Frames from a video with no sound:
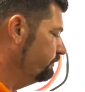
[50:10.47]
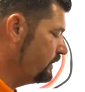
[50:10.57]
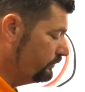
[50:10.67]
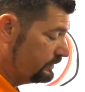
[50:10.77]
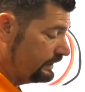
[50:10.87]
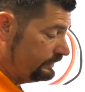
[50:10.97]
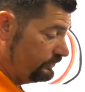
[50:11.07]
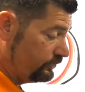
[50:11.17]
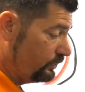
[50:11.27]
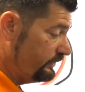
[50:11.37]
most likely
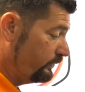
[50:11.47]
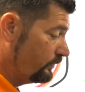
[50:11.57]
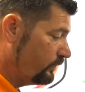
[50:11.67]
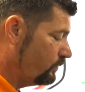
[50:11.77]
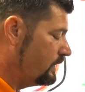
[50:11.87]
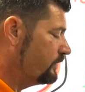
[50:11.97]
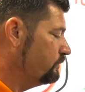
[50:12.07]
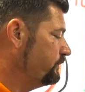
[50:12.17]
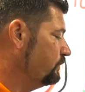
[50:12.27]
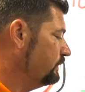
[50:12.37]
your 24 volt wire is
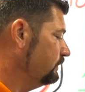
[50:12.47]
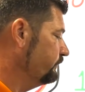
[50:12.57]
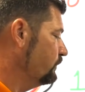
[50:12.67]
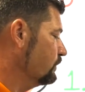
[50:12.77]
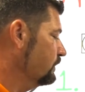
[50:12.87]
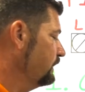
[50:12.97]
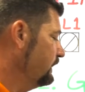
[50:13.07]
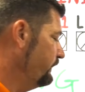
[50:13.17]
what you want to look for.